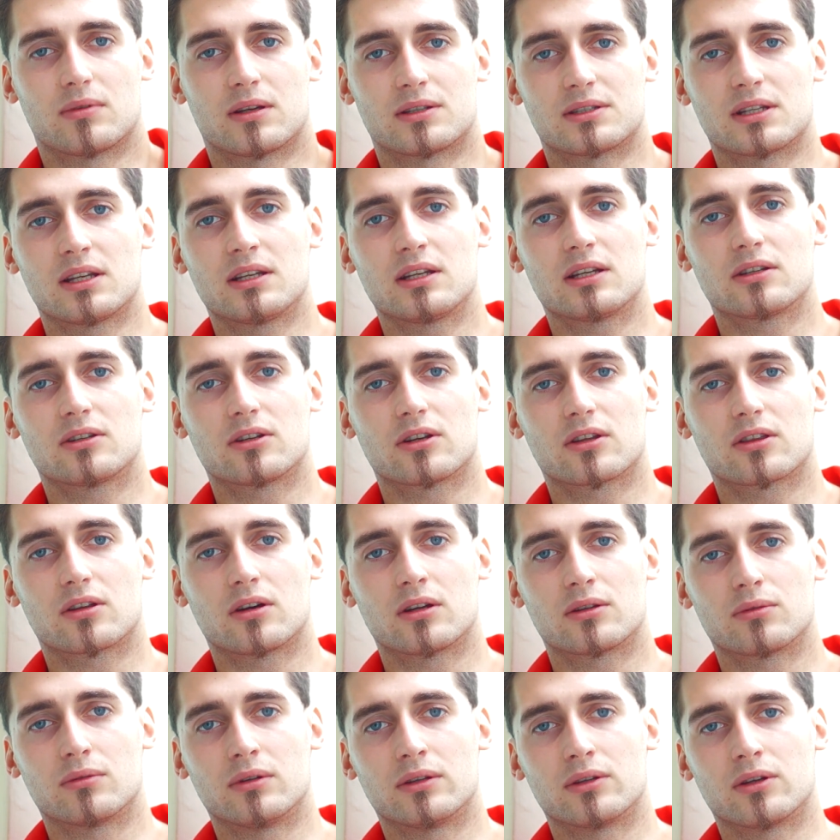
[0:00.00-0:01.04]
As any other
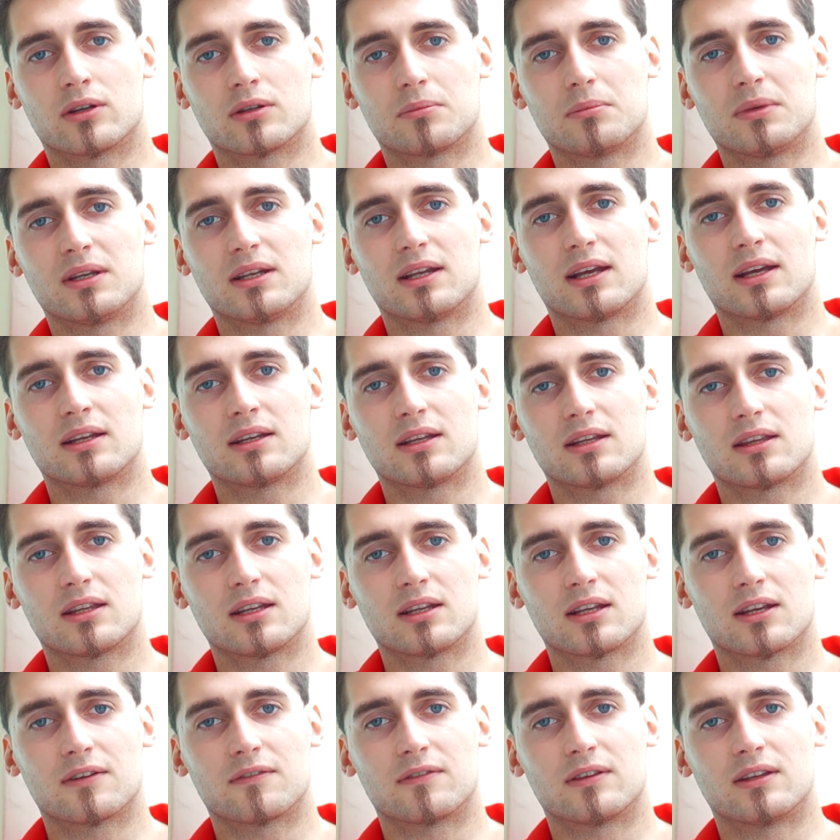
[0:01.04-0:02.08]
thought will not mean
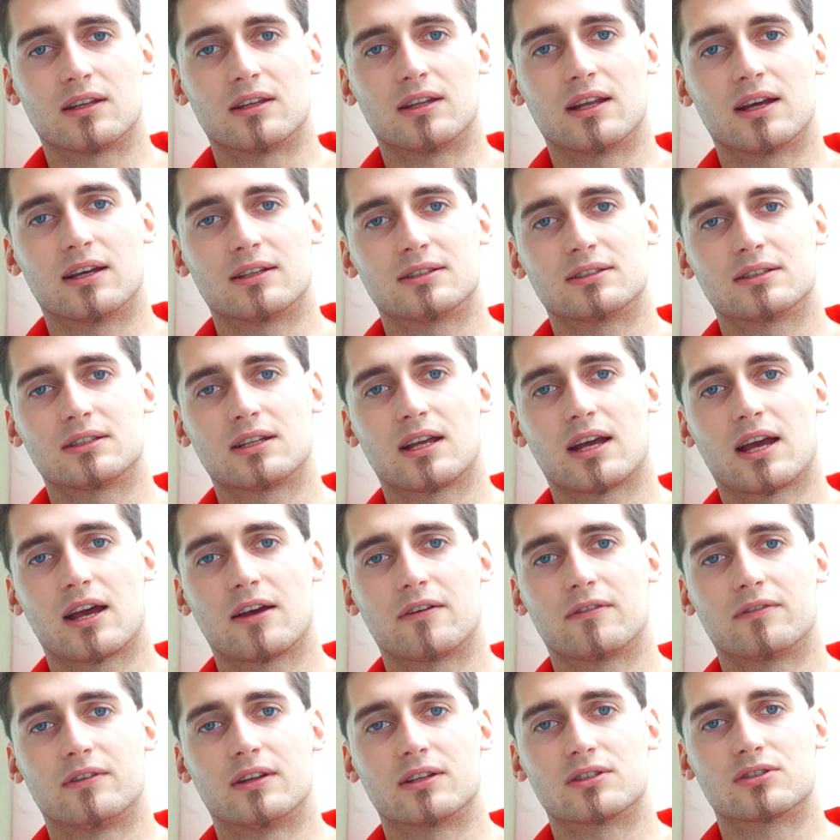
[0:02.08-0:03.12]
anything if it doesn't
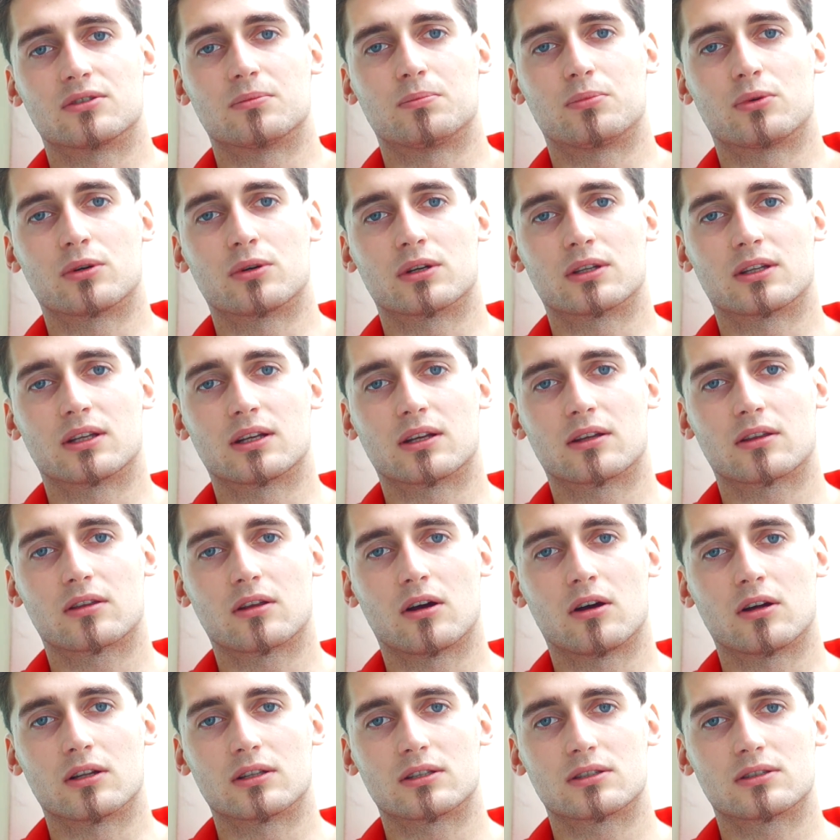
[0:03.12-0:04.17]
have the supporting
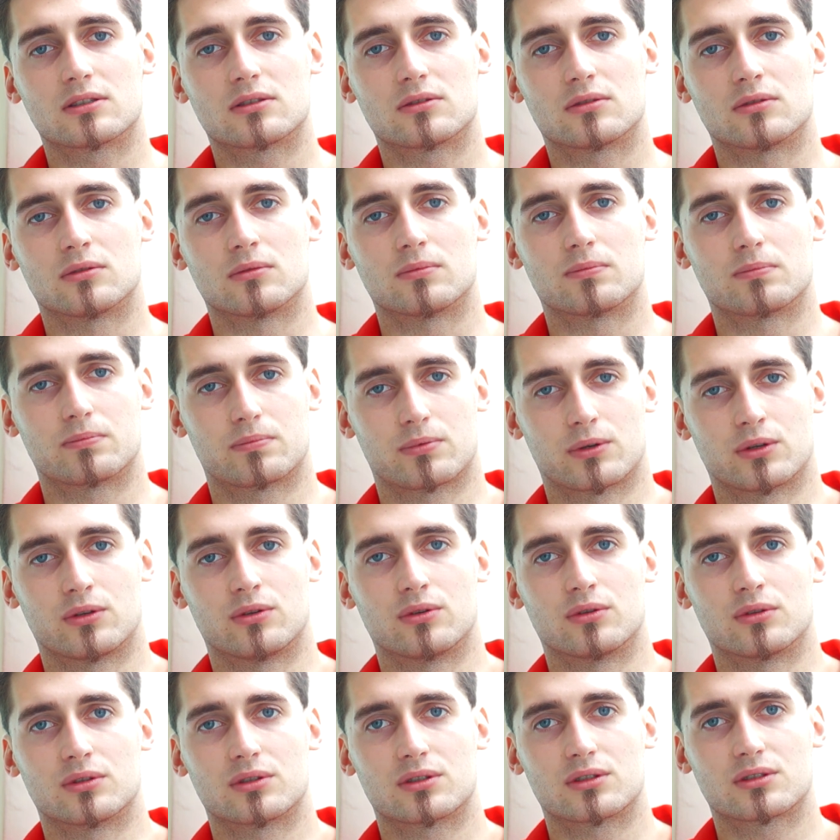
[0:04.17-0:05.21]
thoughts to
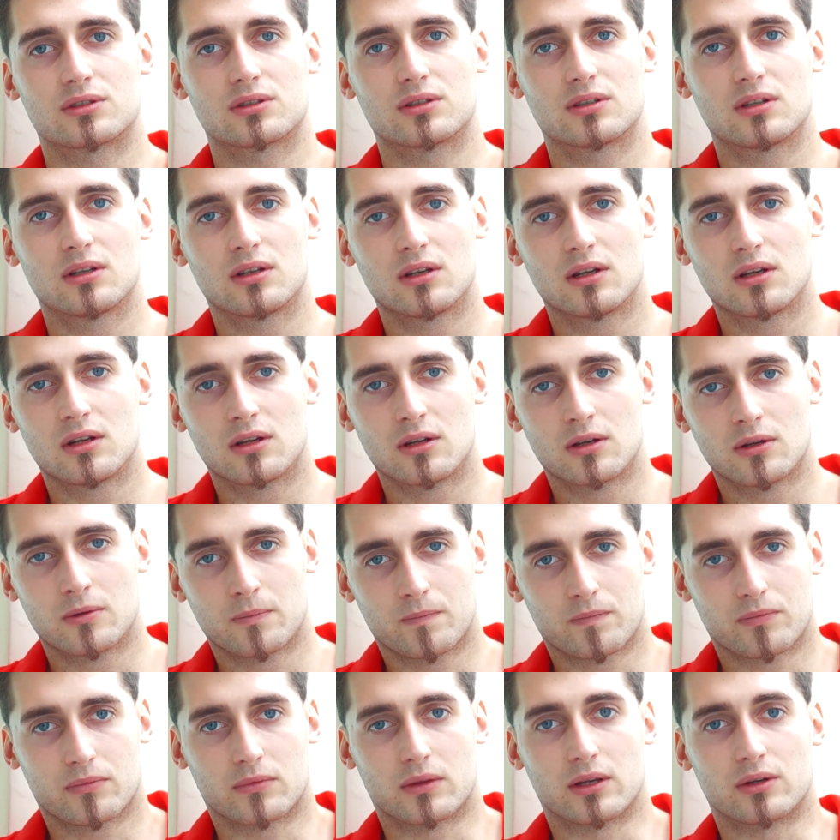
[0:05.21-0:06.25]
produce
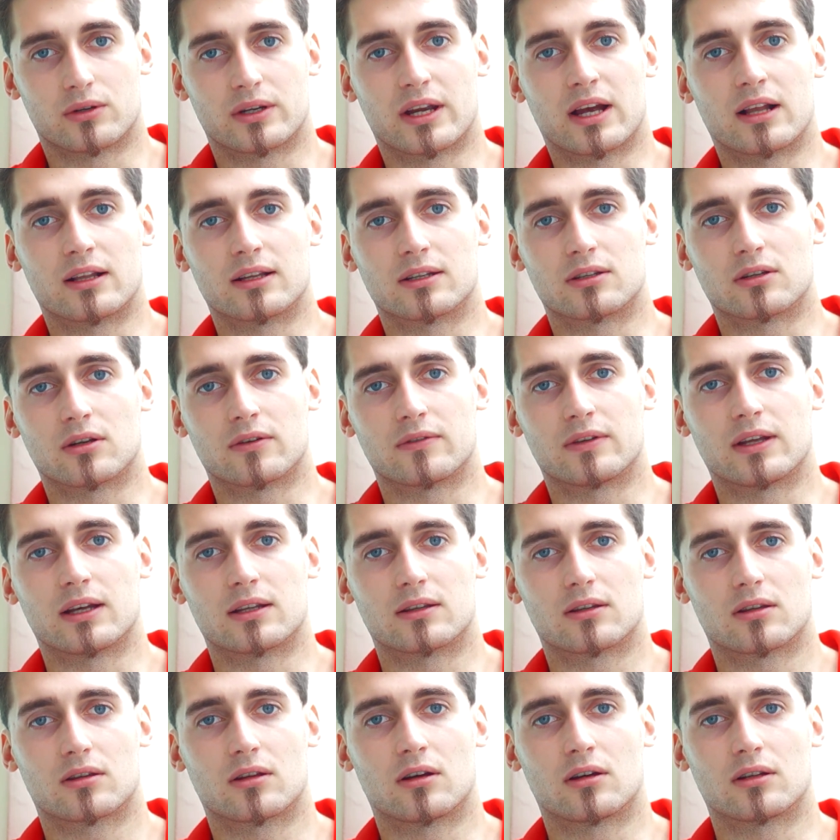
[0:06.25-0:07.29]
the reality of
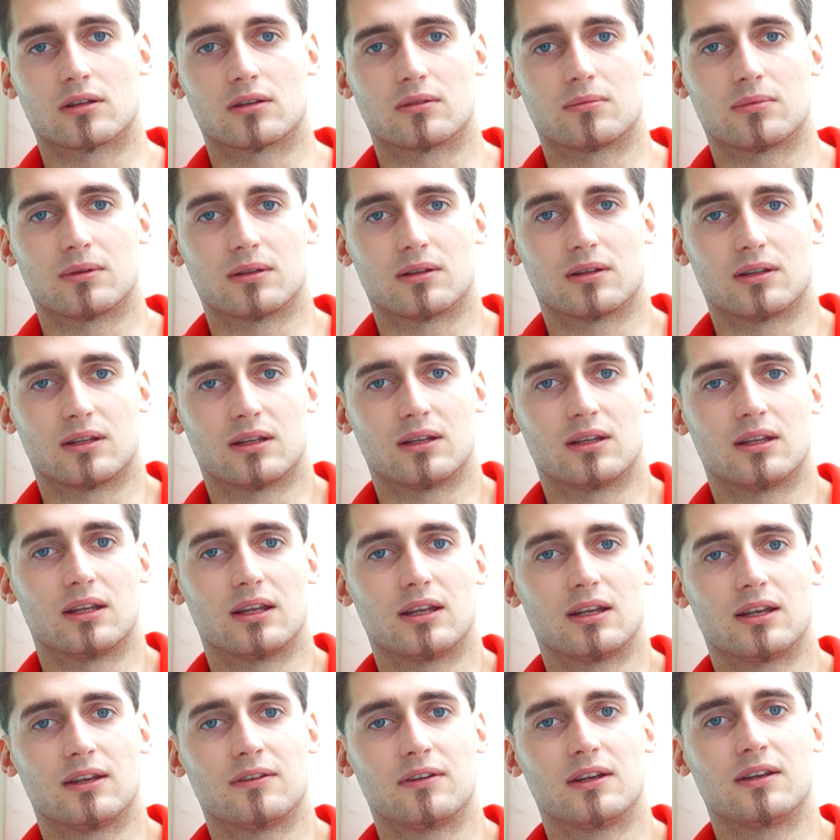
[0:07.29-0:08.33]
that thought. But
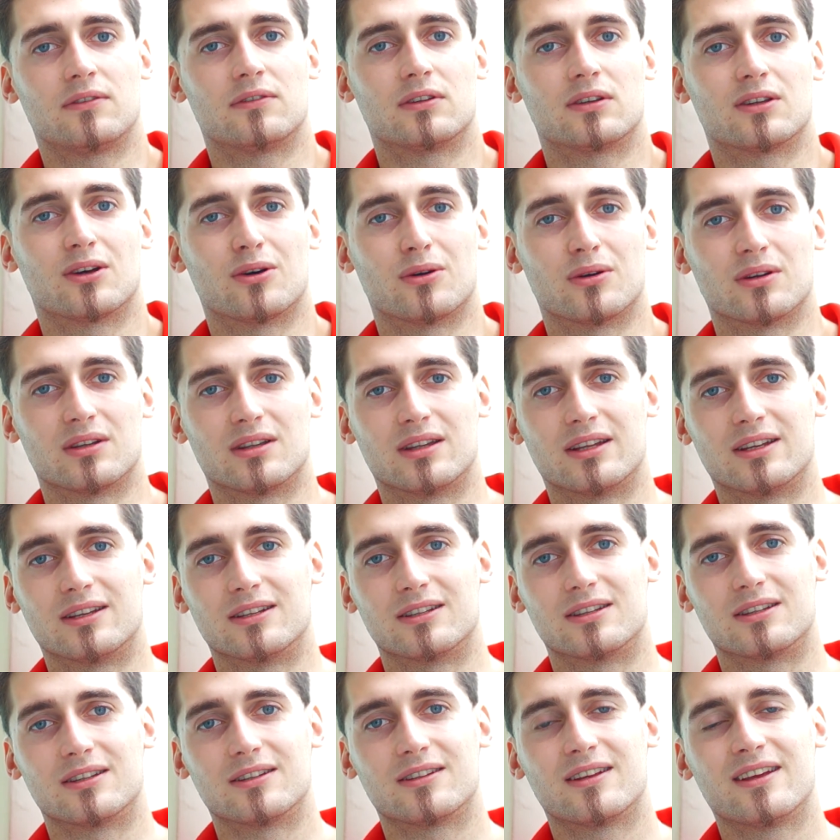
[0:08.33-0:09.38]
even though the